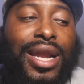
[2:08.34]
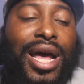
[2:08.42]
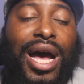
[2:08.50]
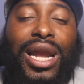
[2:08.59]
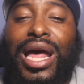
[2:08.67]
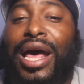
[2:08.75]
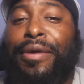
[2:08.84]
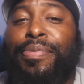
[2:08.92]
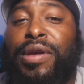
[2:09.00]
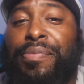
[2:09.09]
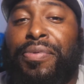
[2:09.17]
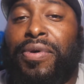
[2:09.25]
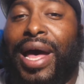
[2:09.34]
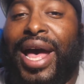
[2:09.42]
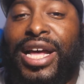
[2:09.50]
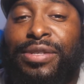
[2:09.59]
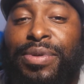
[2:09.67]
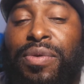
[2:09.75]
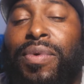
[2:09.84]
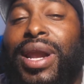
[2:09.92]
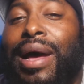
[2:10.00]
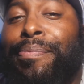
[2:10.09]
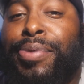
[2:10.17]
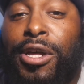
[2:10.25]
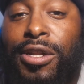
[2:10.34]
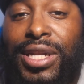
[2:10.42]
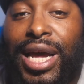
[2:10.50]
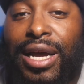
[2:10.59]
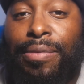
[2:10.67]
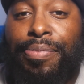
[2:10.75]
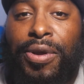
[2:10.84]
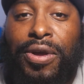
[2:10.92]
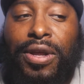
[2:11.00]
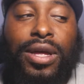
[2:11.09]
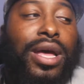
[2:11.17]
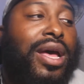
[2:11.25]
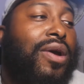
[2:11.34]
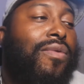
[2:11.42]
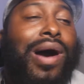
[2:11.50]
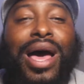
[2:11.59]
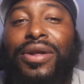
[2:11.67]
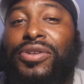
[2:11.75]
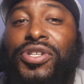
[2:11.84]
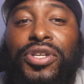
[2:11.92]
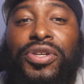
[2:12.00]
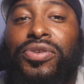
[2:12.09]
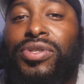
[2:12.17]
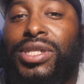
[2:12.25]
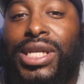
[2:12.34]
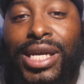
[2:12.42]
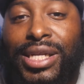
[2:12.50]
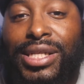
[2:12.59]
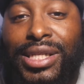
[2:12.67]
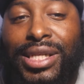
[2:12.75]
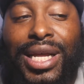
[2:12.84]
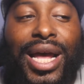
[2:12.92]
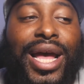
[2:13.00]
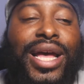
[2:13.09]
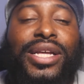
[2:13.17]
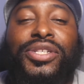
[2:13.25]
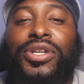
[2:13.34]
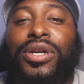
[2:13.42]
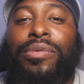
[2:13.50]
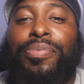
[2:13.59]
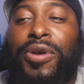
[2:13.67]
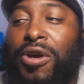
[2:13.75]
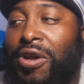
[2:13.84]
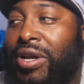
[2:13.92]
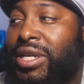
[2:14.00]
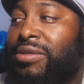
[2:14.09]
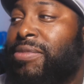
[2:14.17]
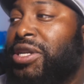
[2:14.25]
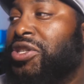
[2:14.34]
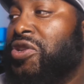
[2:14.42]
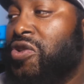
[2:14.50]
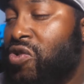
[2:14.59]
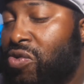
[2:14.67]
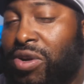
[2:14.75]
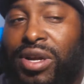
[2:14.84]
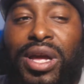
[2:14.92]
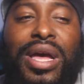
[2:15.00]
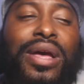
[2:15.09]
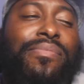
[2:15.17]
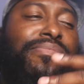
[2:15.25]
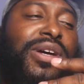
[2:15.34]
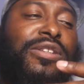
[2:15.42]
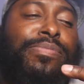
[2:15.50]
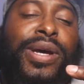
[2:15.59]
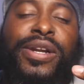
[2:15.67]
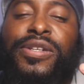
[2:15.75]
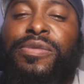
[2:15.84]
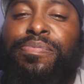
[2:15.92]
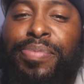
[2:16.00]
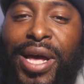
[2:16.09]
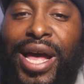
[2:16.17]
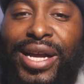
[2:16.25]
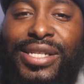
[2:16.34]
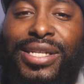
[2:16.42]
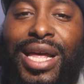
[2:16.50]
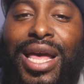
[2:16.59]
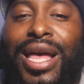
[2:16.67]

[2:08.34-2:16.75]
Now, a lot of people ask me when I built that computer, why don't you use this as your computer? It's much newer, much better specs.